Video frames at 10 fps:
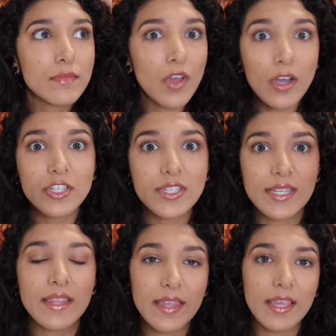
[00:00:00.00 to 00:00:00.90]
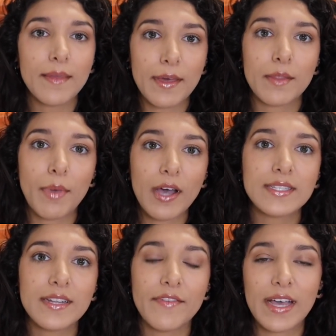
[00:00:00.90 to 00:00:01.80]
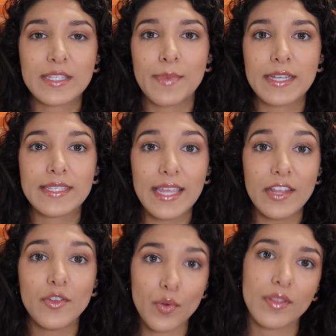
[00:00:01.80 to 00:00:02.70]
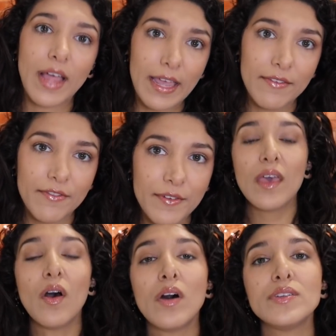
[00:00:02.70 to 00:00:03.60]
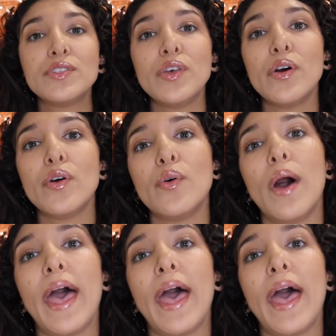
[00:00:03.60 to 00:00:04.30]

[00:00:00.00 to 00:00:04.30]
consciously thinking about the positive aspects in your life. It also